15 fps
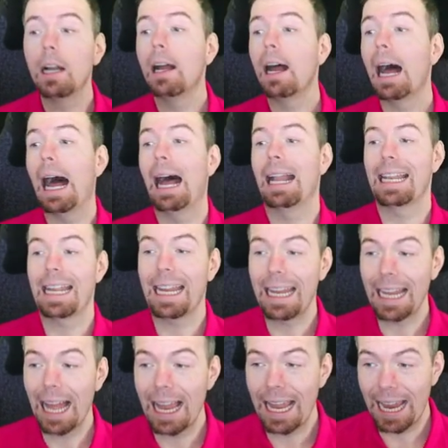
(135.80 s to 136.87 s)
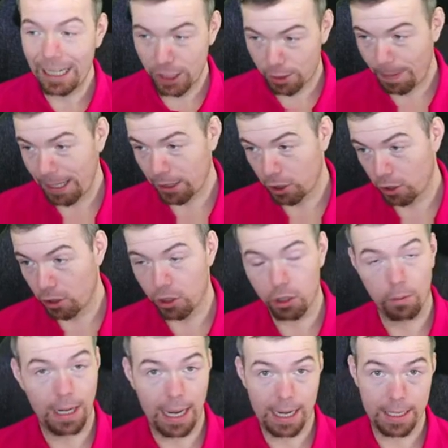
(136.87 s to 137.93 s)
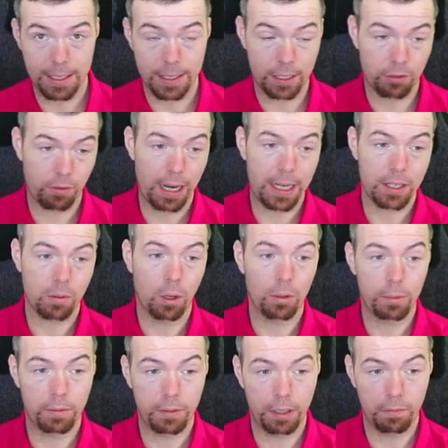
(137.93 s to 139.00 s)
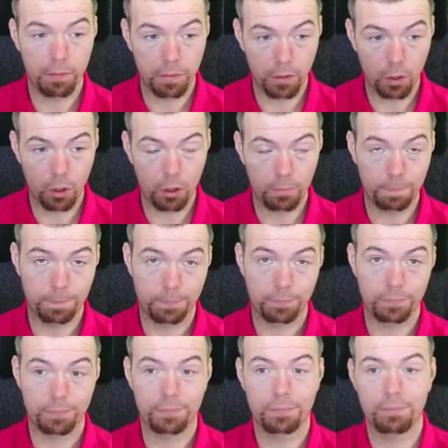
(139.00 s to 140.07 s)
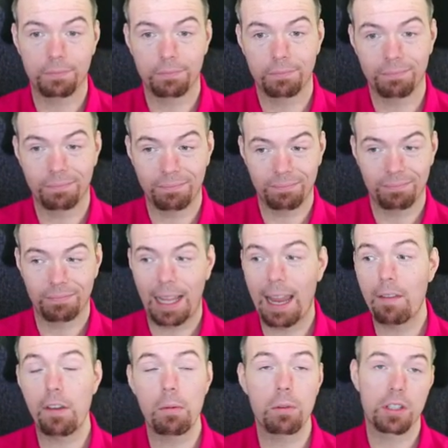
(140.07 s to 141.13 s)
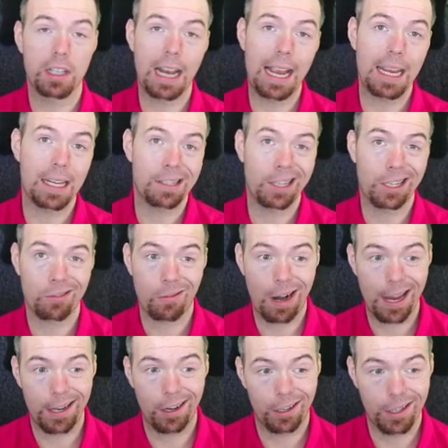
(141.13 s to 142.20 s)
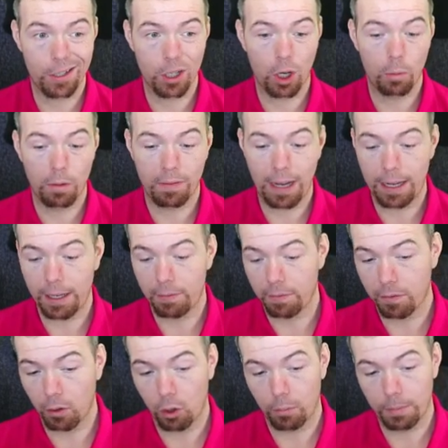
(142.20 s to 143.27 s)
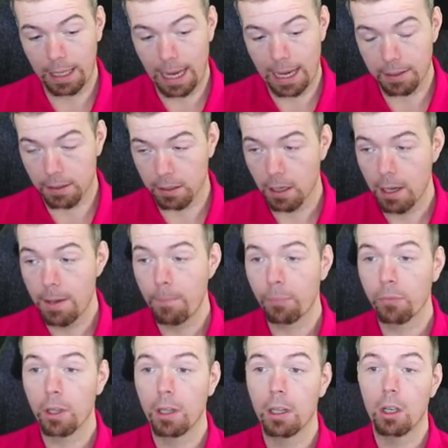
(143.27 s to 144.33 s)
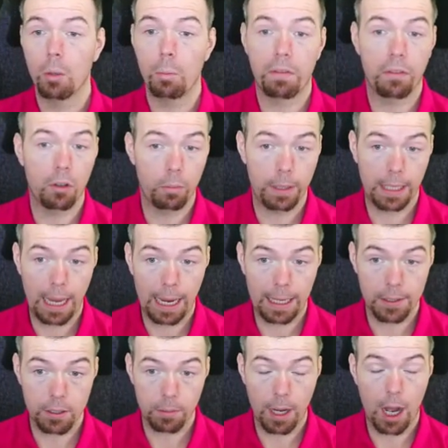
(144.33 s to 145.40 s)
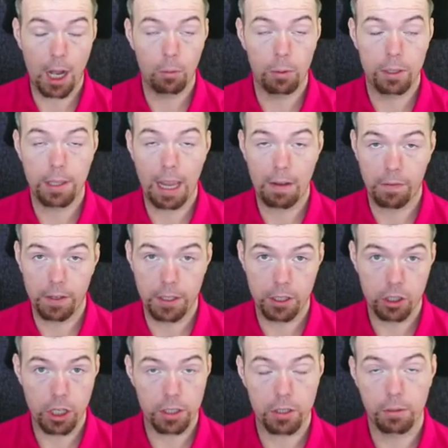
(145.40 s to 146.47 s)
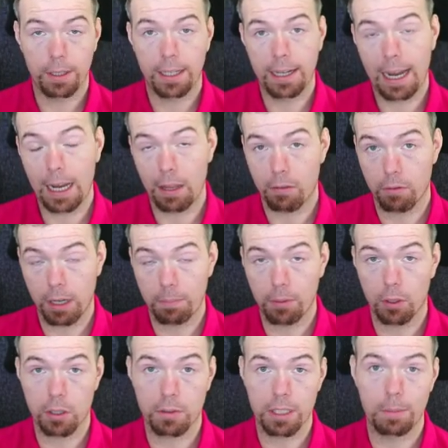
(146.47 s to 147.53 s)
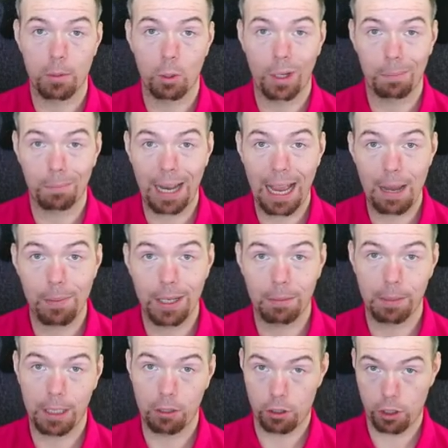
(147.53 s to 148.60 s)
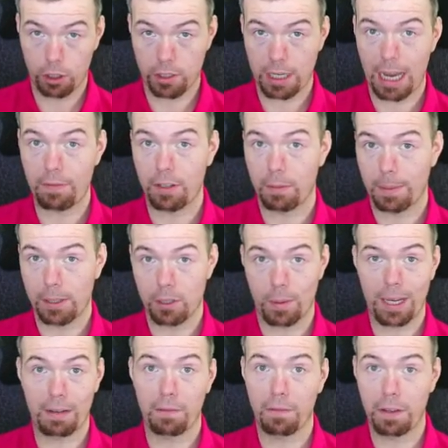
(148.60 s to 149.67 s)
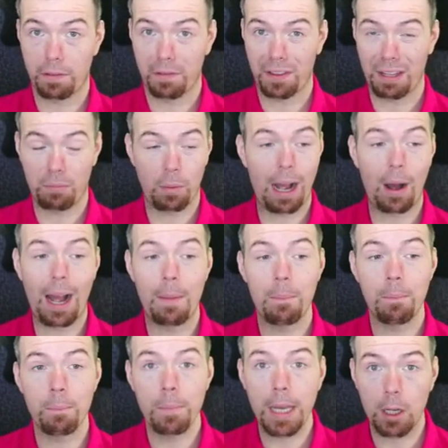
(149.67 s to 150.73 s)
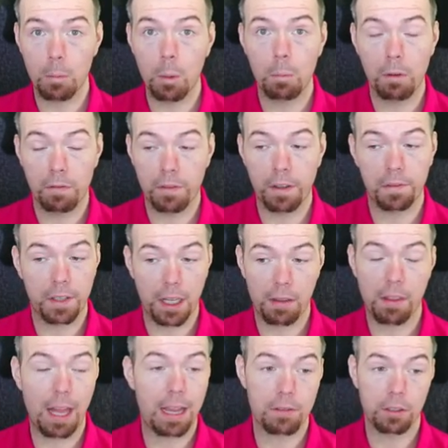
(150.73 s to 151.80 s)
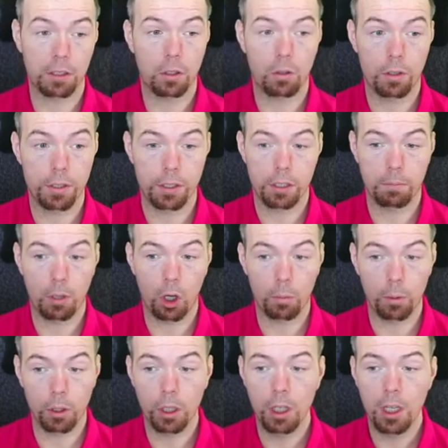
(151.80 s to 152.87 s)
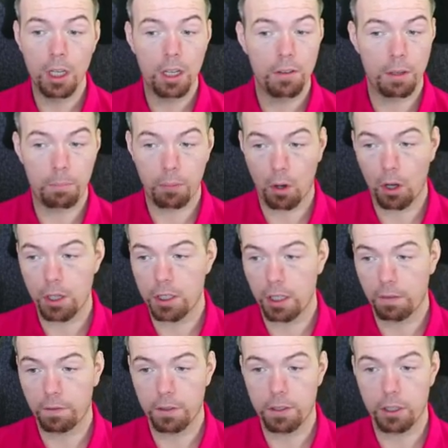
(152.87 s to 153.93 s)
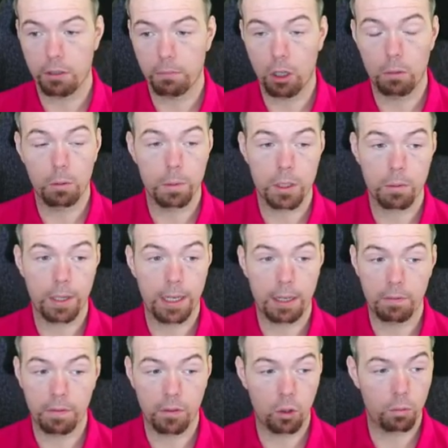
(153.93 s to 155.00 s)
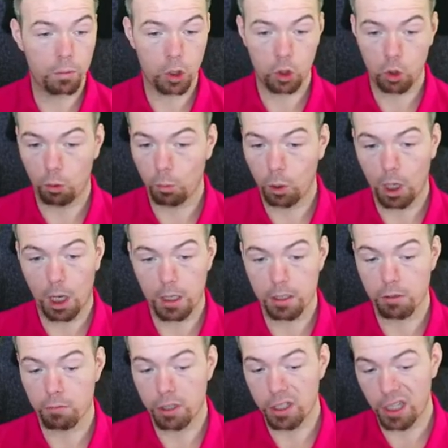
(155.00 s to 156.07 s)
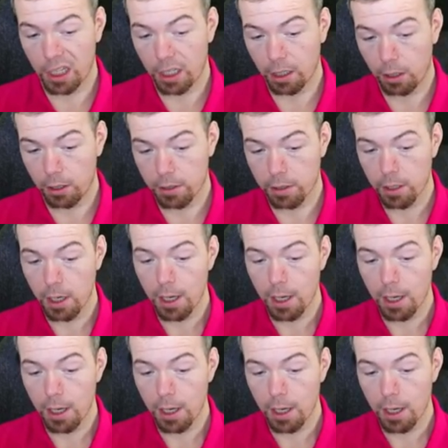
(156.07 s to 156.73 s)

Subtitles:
And EA expect you to do an 86 rated squad with an inform. If it was an 86 rated on its own without an inform, yes. Before we get into it, I would definitely suggest doing an 83 plus team of the week player pick, because you're saving between 15,000 coins at the moment. The price difference at the moment between informs and normal cards is ridiculous.